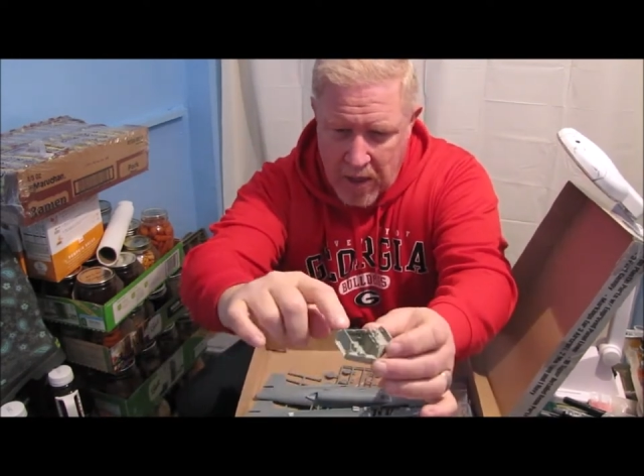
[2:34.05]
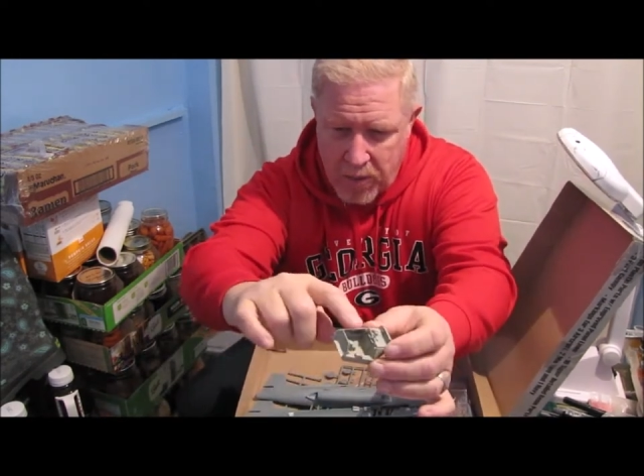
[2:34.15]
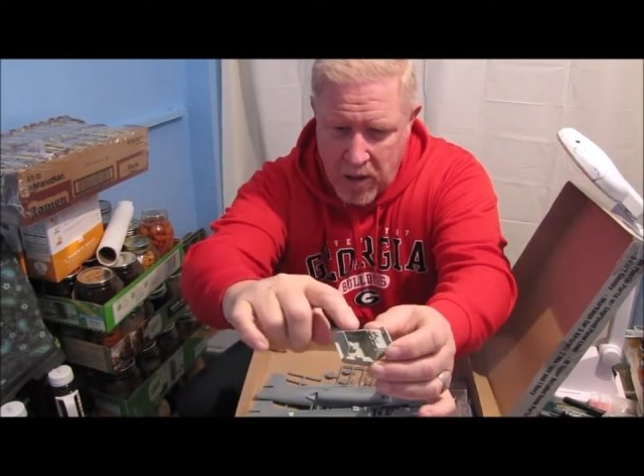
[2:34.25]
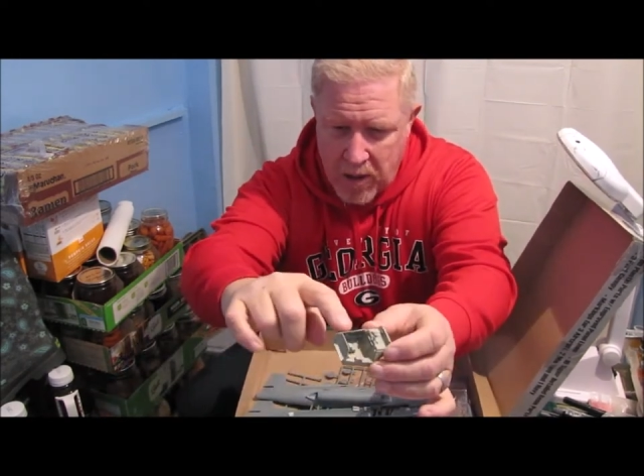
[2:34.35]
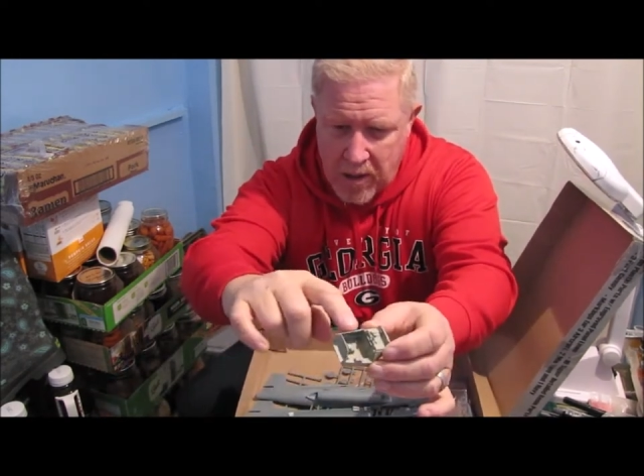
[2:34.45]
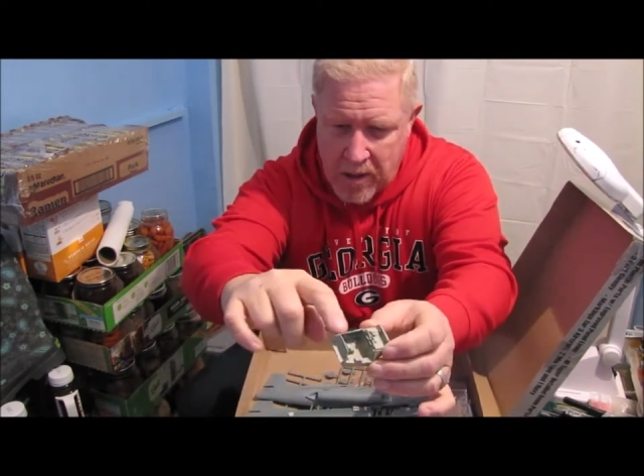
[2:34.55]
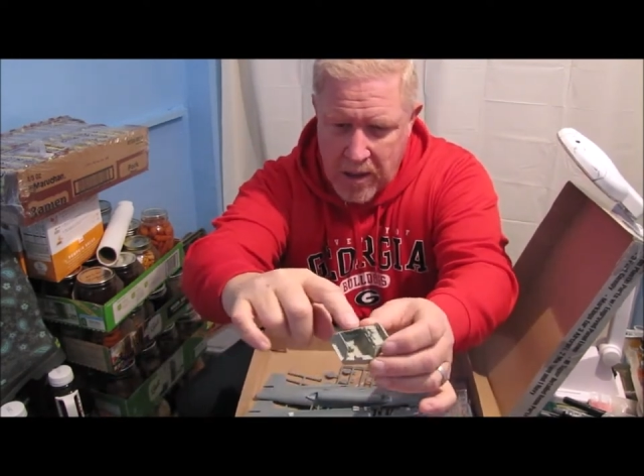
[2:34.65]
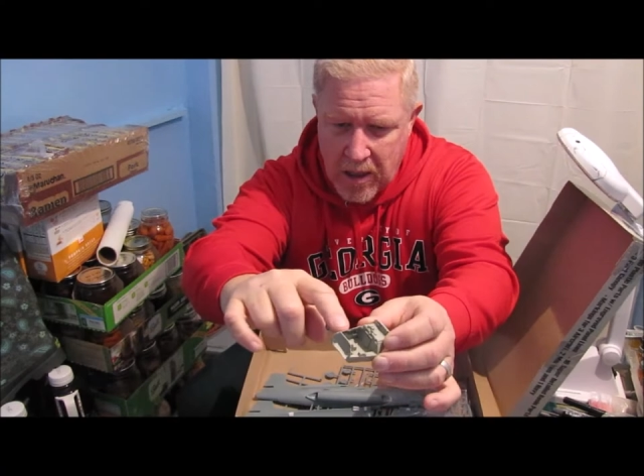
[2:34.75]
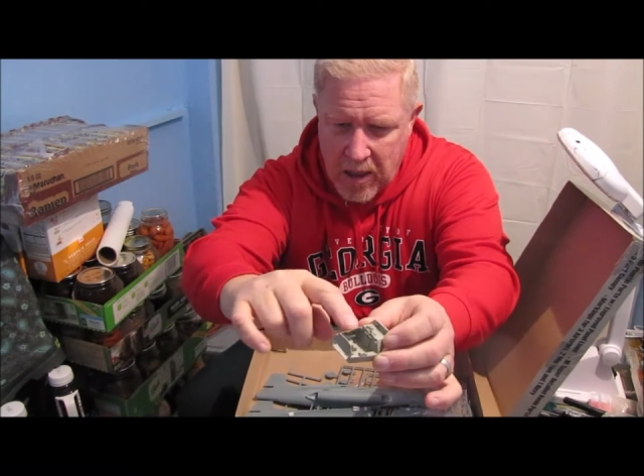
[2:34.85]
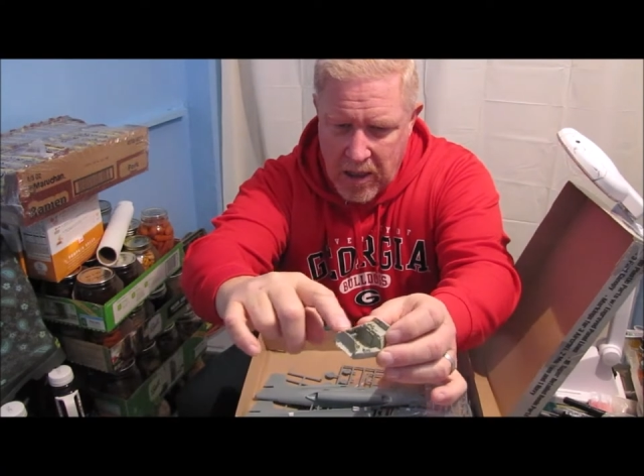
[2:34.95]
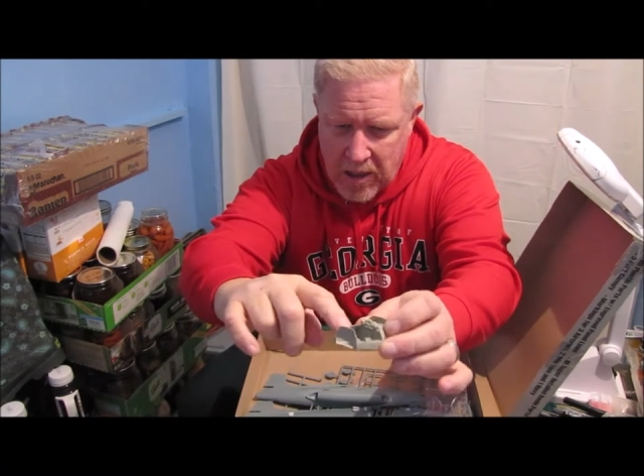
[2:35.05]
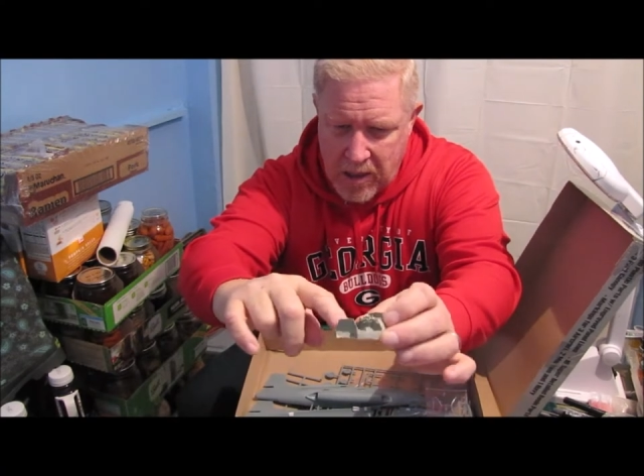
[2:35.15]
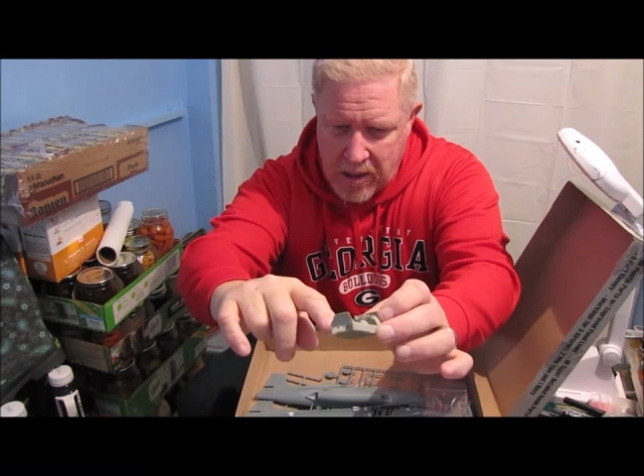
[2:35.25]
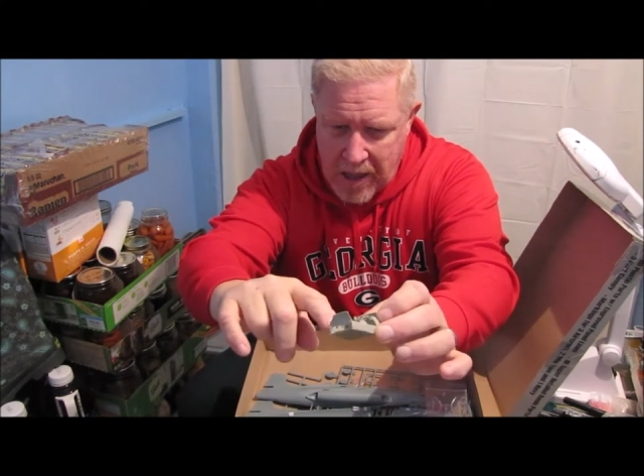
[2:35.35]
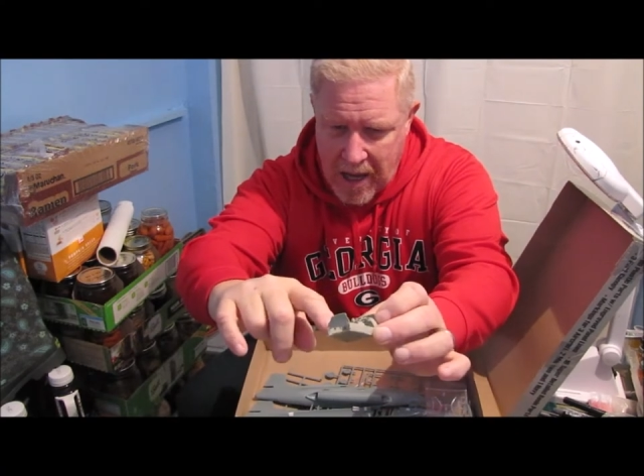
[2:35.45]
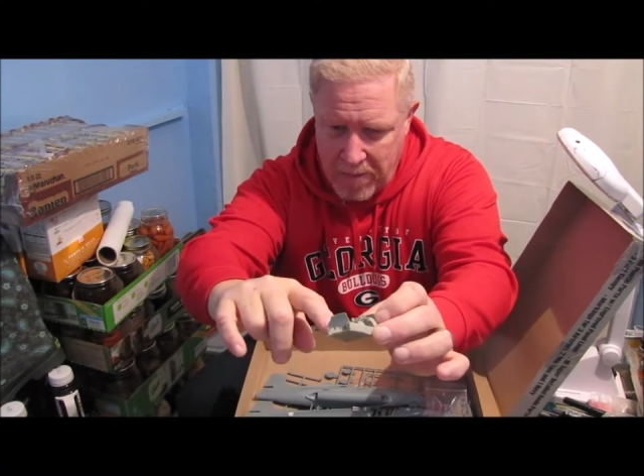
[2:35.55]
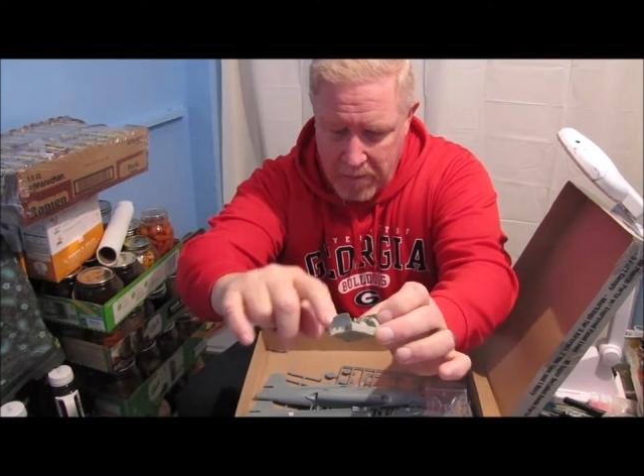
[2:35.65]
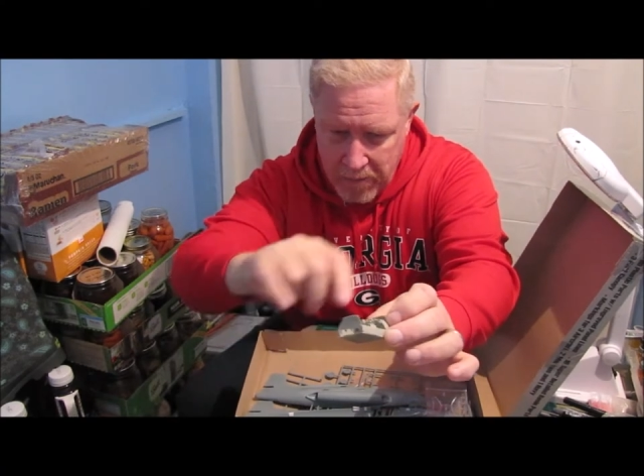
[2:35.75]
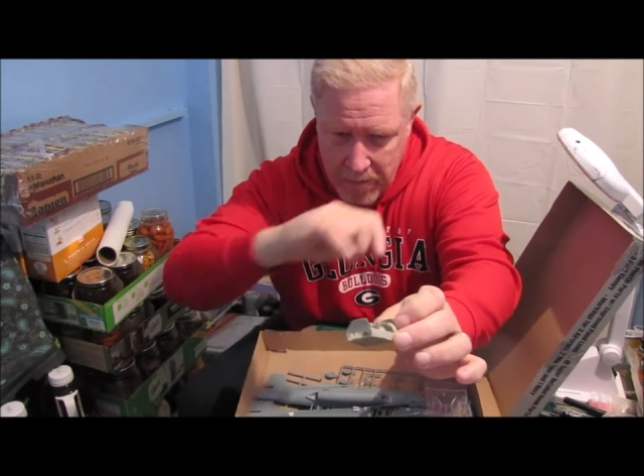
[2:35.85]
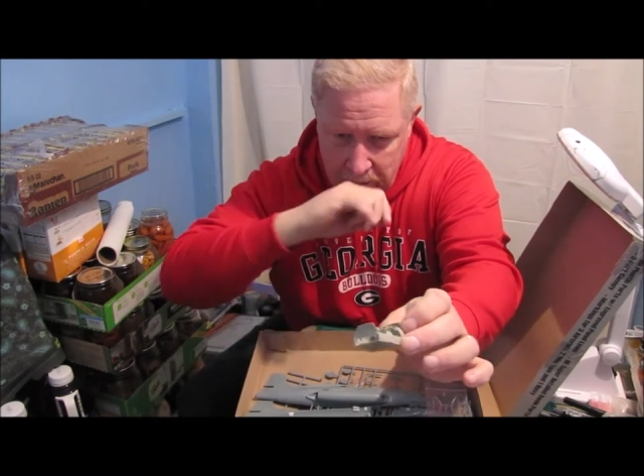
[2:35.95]
I put this, this side
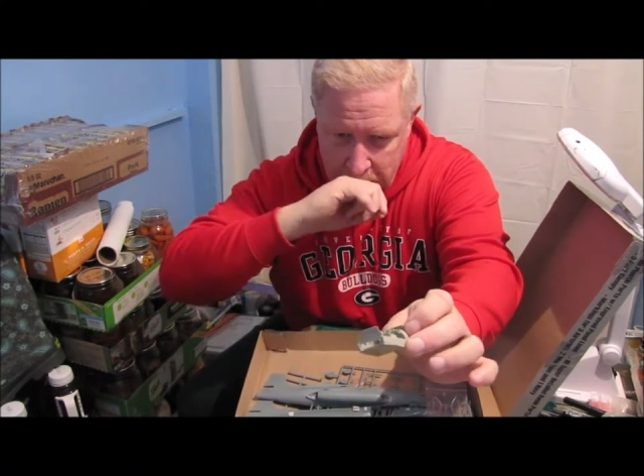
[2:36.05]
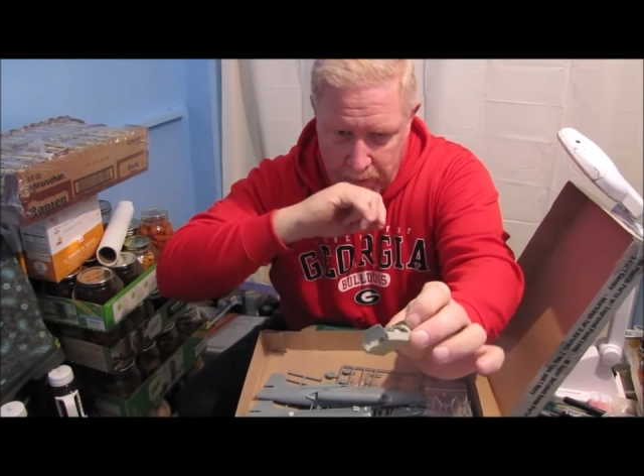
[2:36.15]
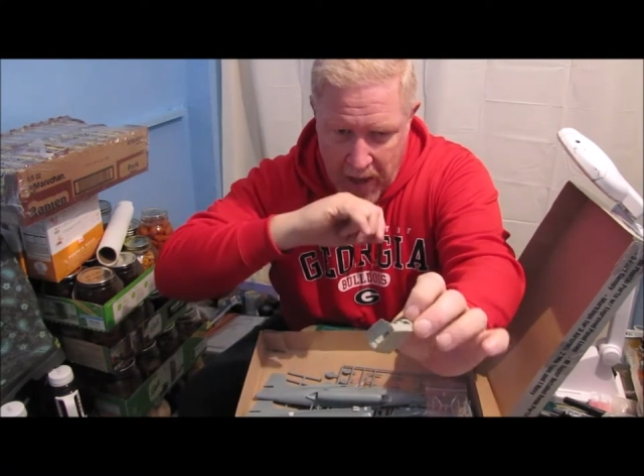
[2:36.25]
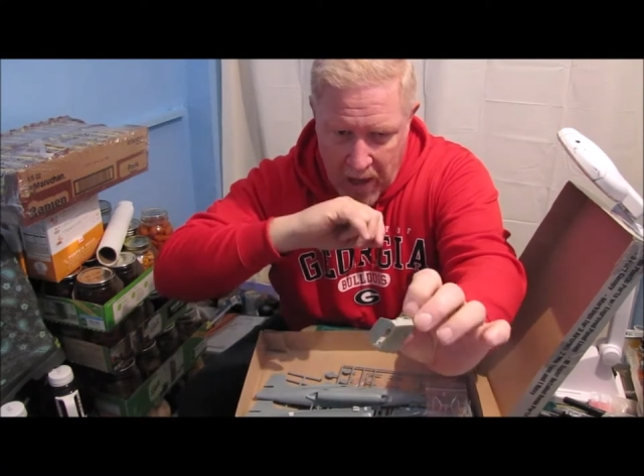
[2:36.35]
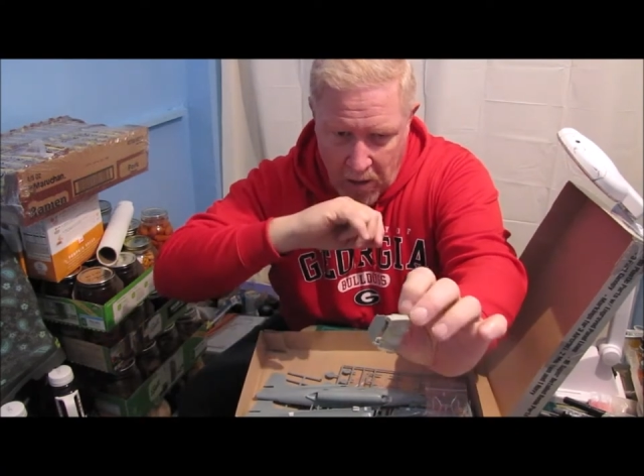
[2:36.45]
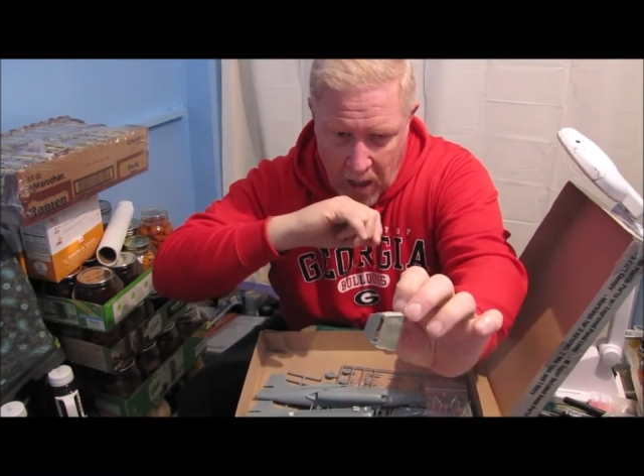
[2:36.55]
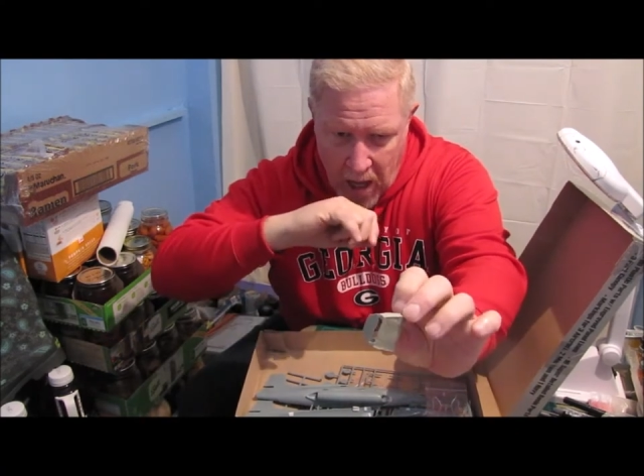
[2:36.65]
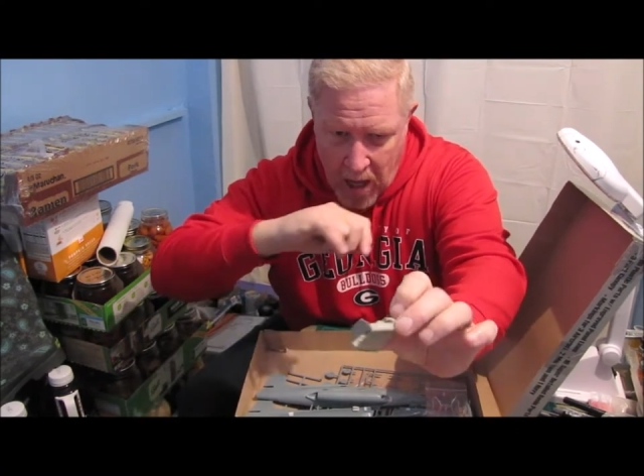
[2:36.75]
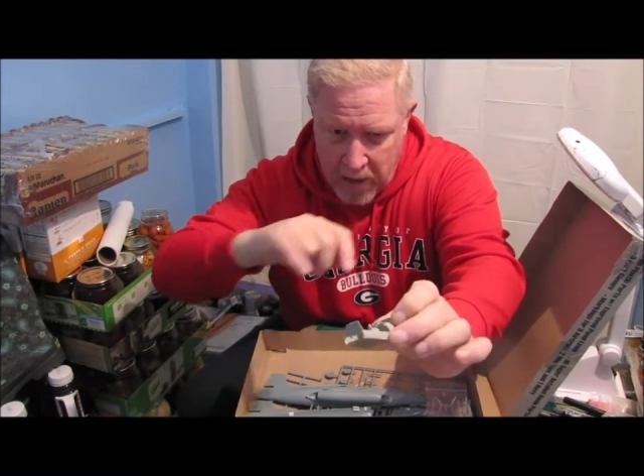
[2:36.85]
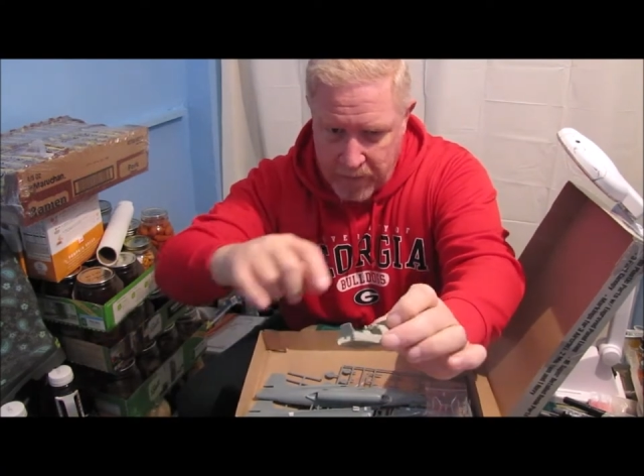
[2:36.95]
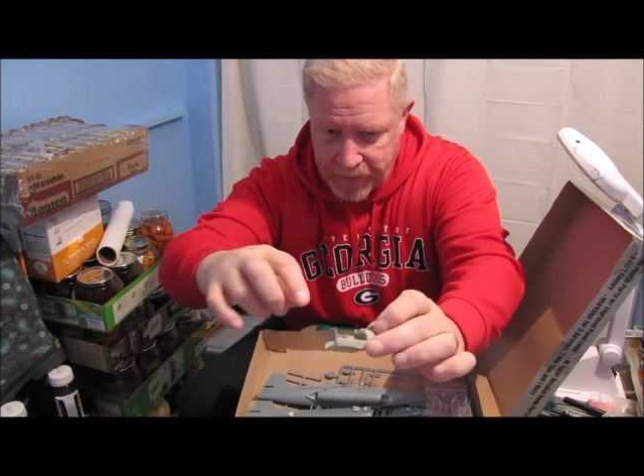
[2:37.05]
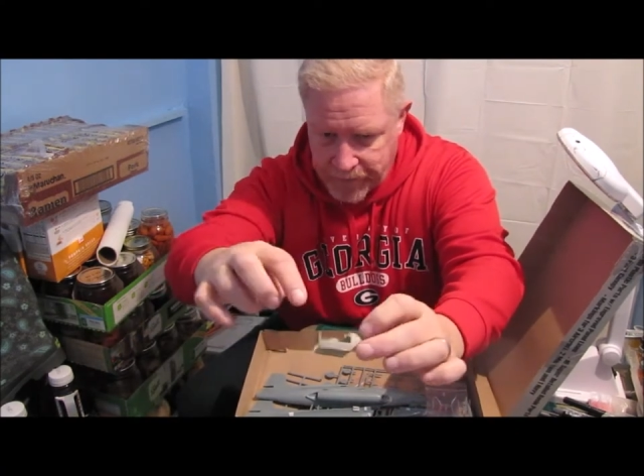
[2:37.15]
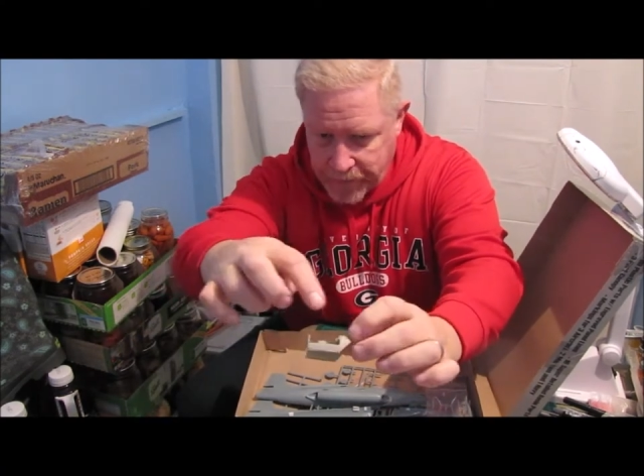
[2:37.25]
panel on.